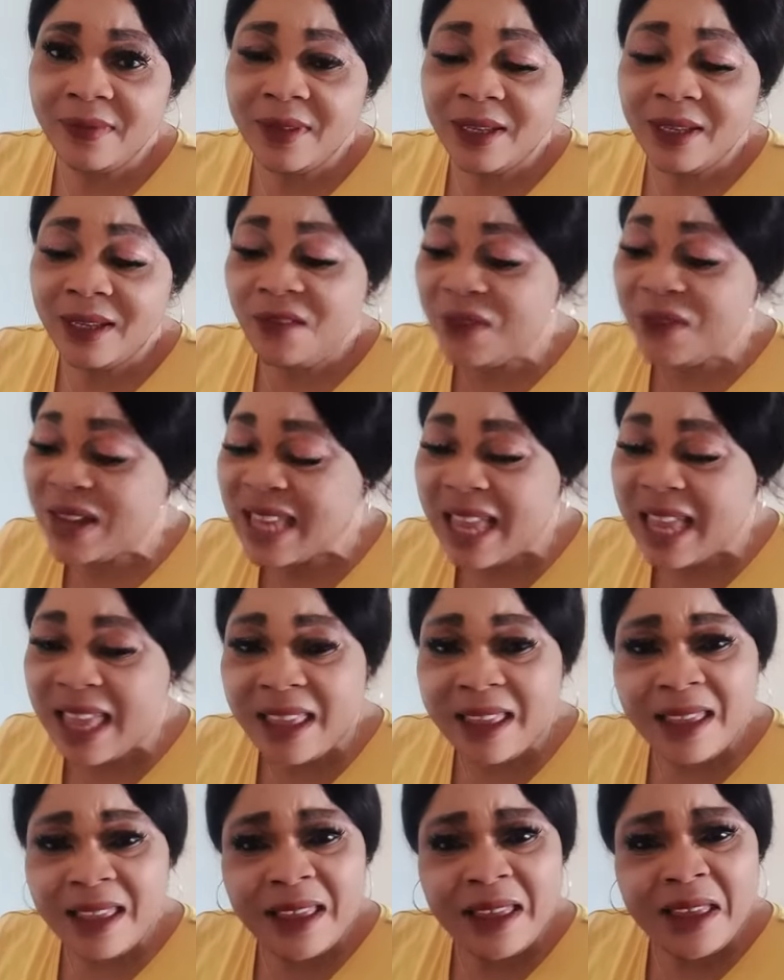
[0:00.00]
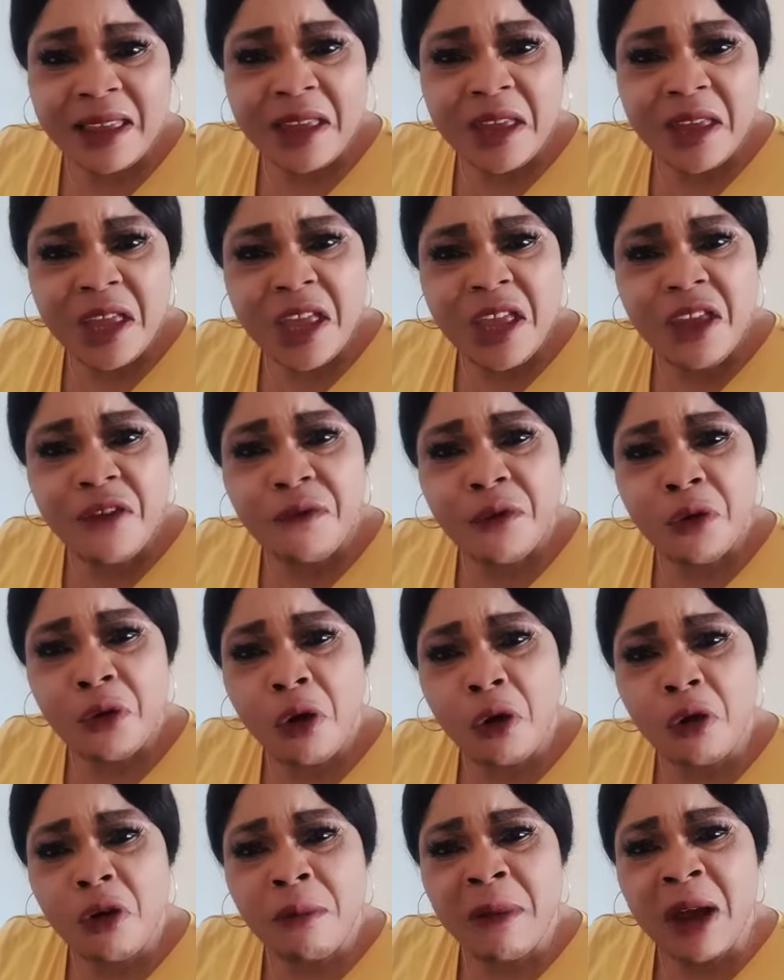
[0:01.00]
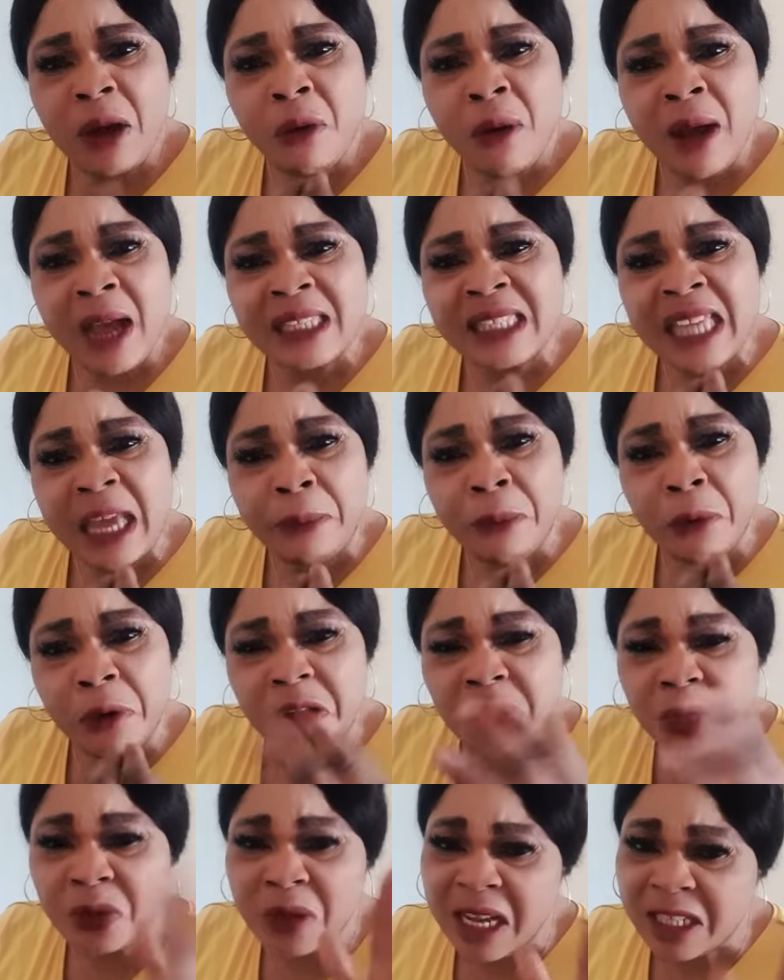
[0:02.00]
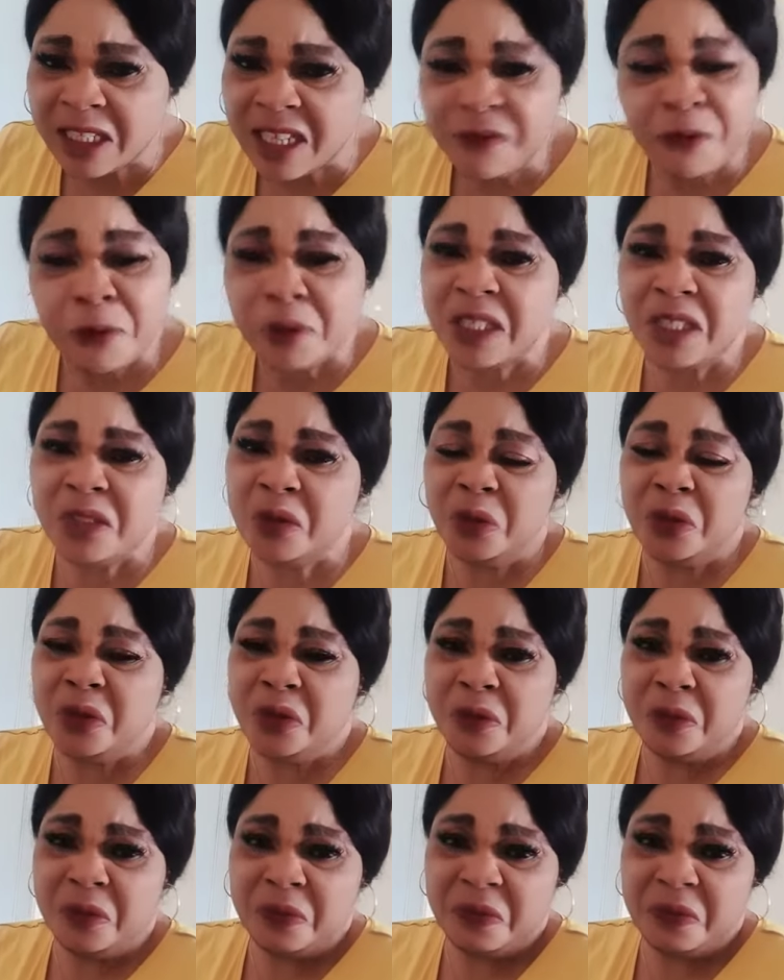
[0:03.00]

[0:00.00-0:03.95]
If I say, if you not come and come outside police, so I share it to you.